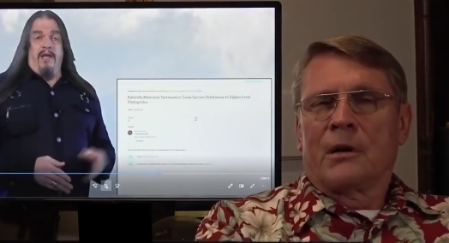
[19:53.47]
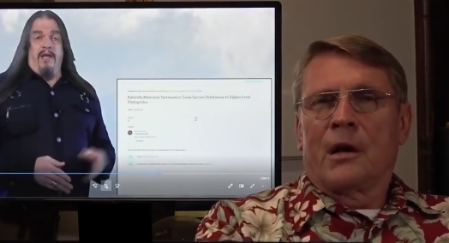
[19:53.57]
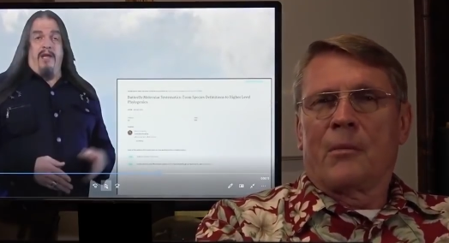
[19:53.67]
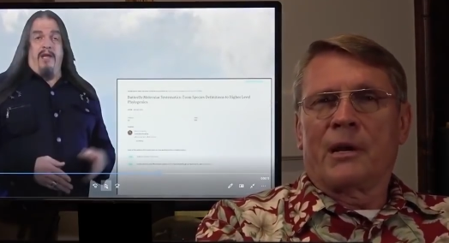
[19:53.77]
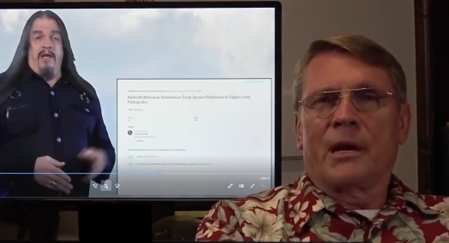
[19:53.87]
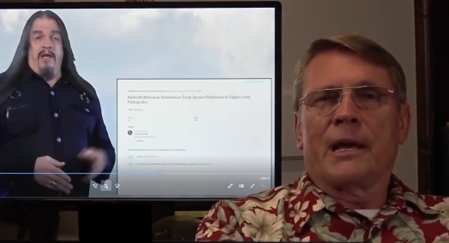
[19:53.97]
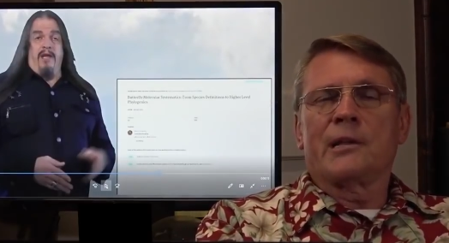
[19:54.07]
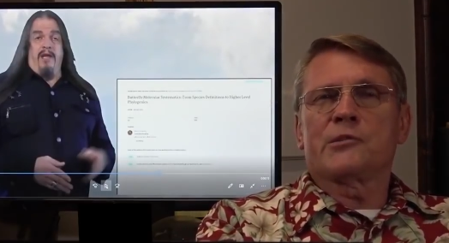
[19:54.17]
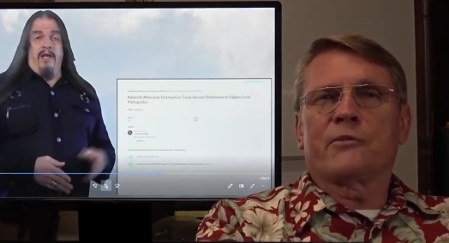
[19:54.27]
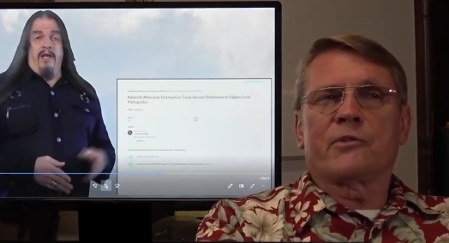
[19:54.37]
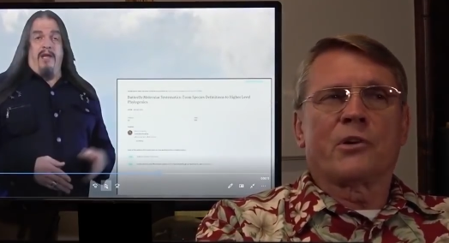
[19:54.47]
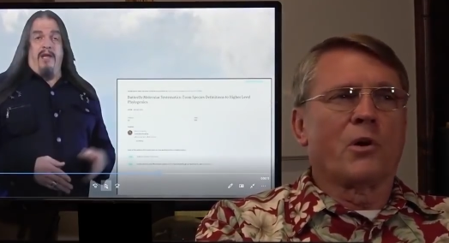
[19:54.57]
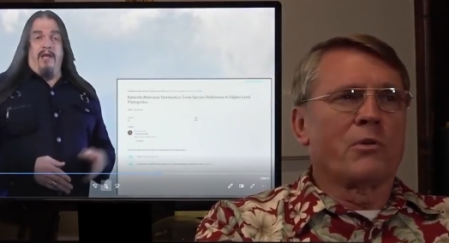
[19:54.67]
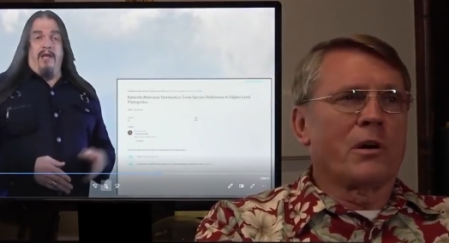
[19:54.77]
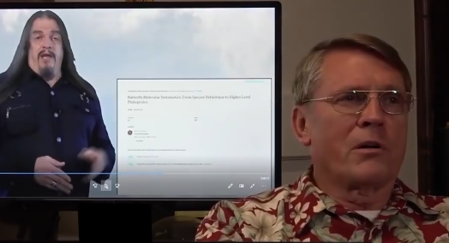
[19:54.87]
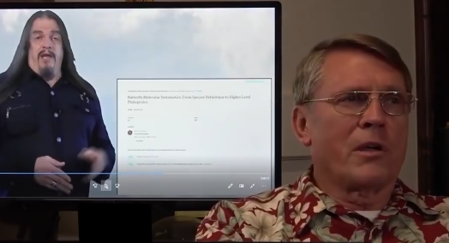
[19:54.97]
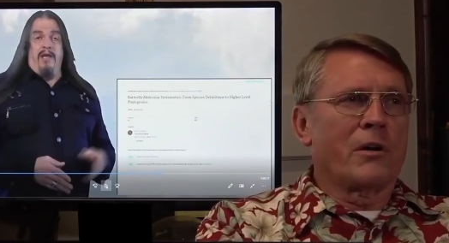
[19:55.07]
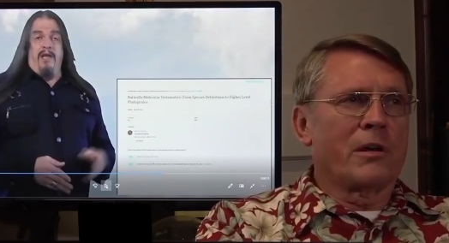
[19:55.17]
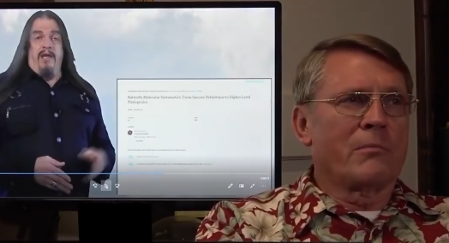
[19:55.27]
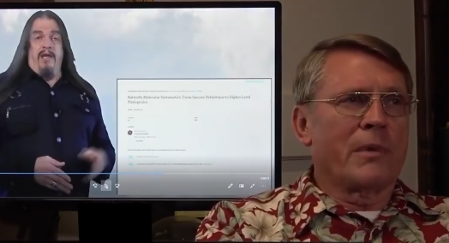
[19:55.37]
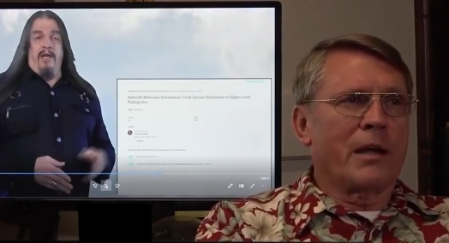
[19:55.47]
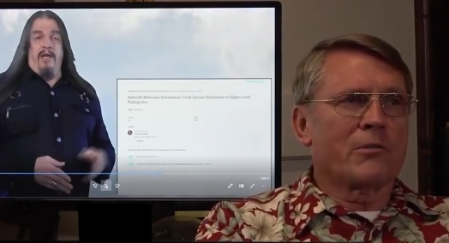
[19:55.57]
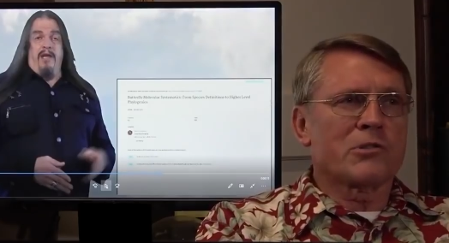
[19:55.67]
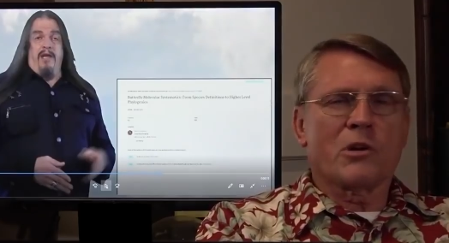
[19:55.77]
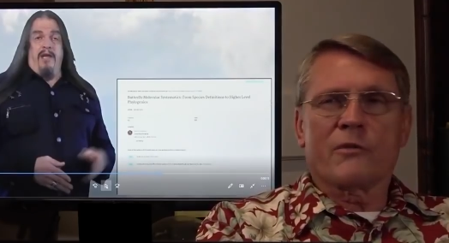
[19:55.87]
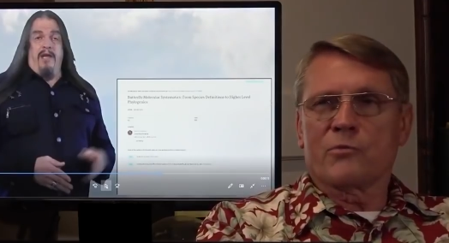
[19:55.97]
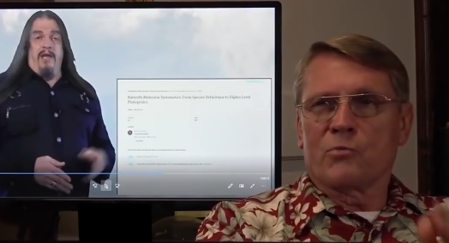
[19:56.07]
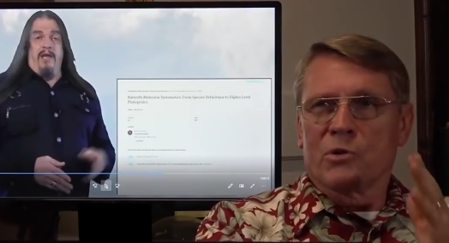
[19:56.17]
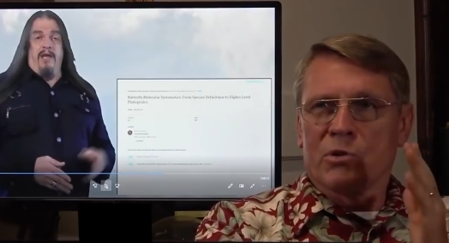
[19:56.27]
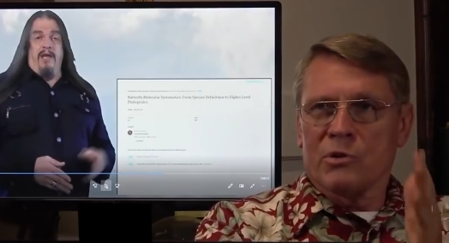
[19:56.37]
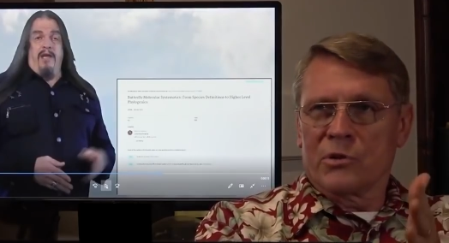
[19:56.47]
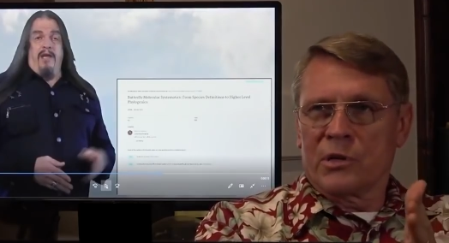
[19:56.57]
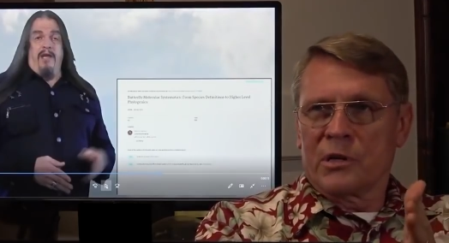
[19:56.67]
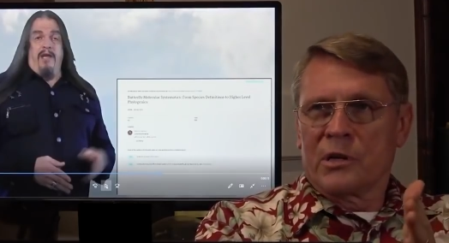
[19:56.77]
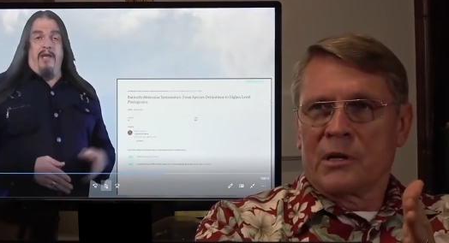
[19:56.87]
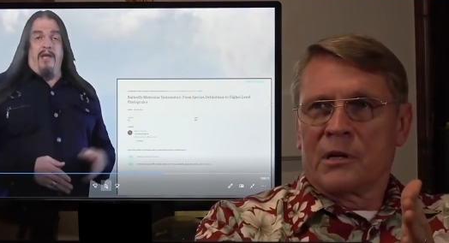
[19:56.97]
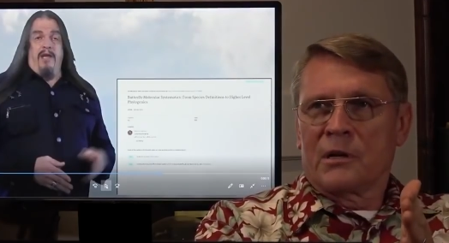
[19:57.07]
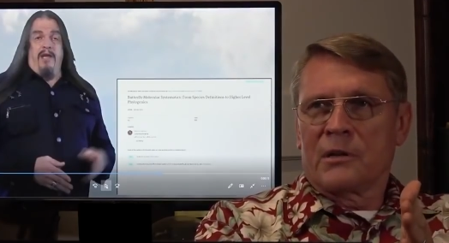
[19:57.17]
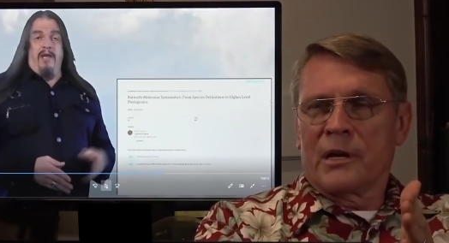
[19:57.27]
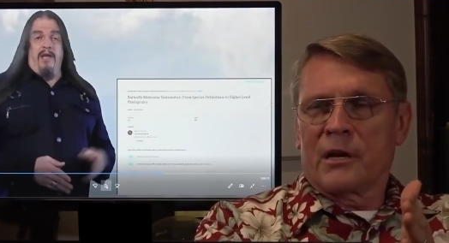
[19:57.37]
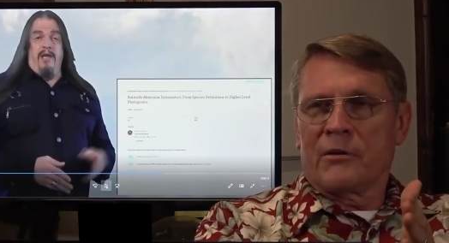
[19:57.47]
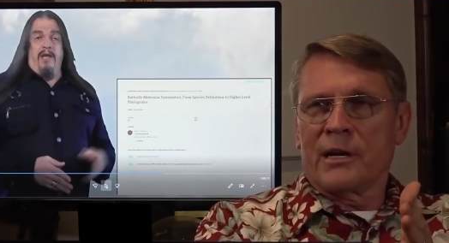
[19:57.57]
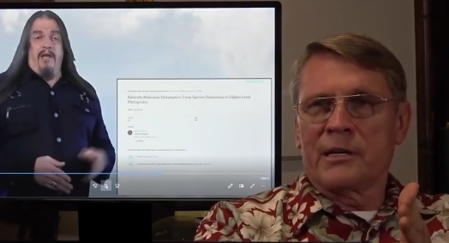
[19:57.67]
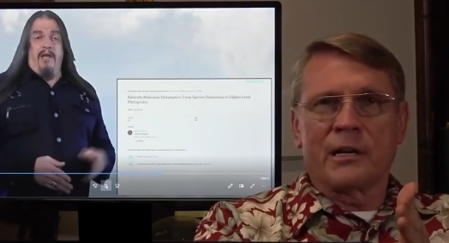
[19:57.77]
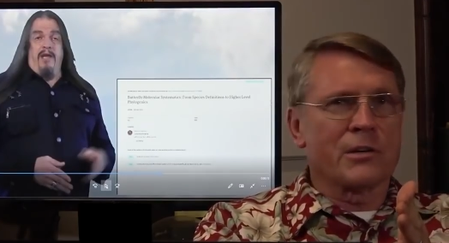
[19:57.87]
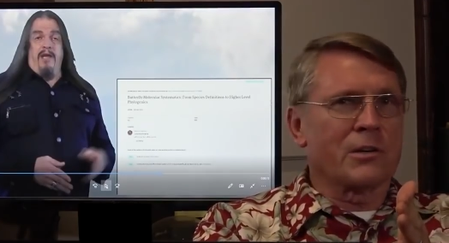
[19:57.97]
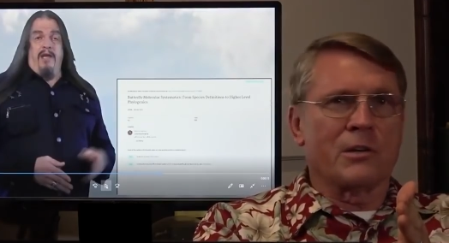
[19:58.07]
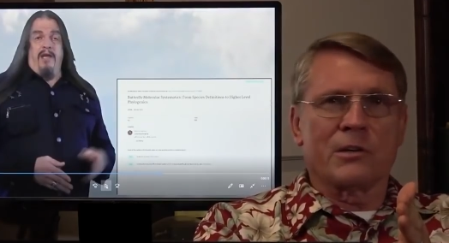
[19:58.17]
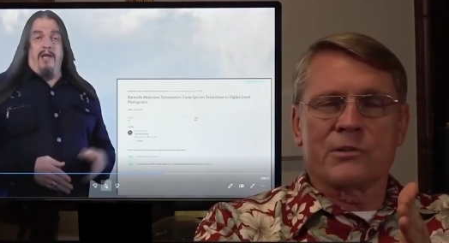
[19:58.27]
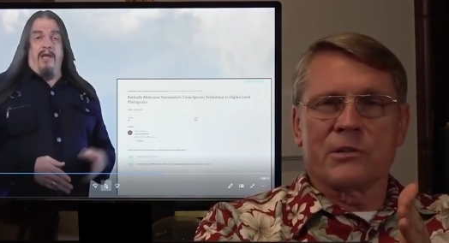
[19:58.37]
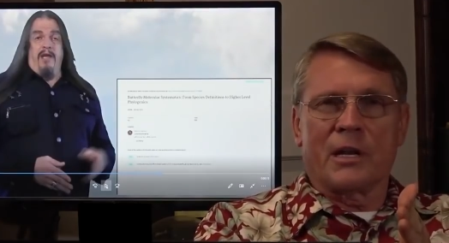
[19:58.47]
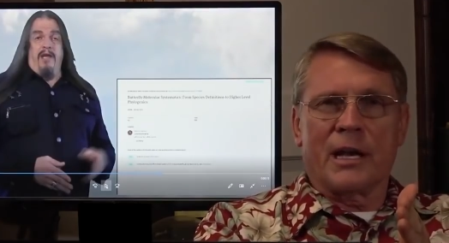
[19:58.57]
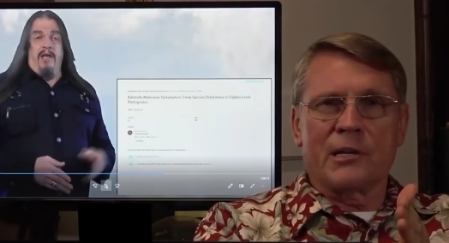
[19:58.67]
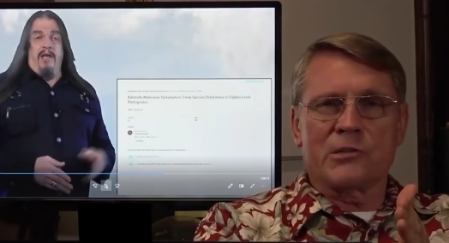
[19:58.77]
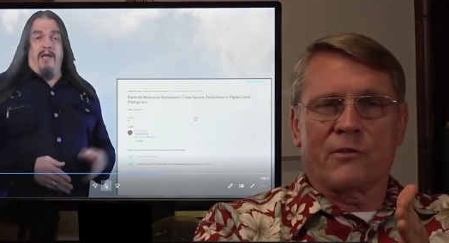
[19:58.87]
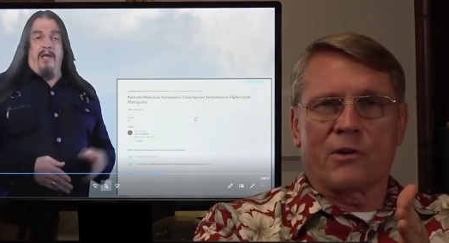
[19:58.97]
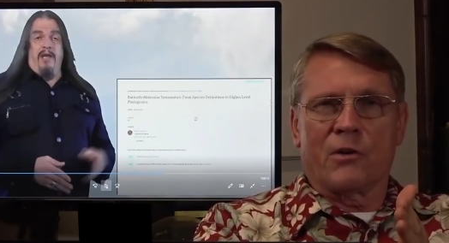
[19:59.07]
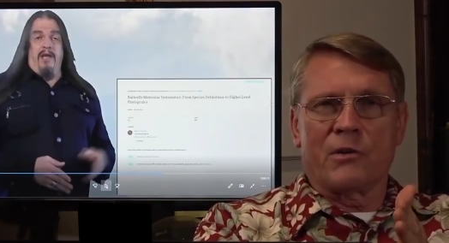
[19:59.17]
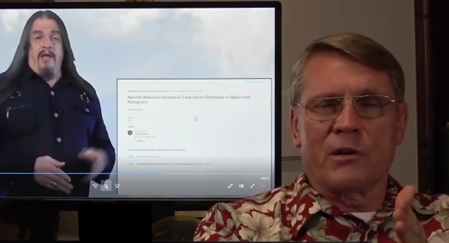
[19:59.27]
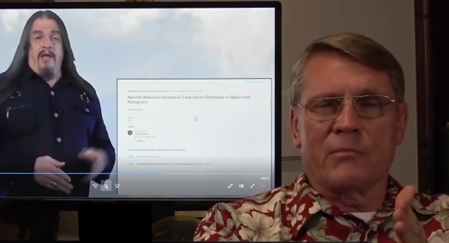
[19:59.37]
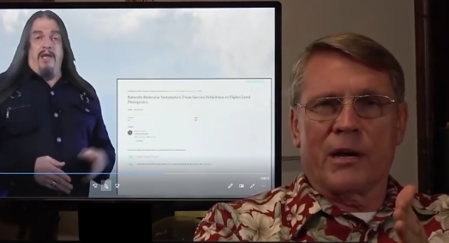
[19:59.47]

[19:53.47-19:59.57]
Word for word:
Speaker 1: How many lines of code are there in Microsoft Word that are identical to the lines of code in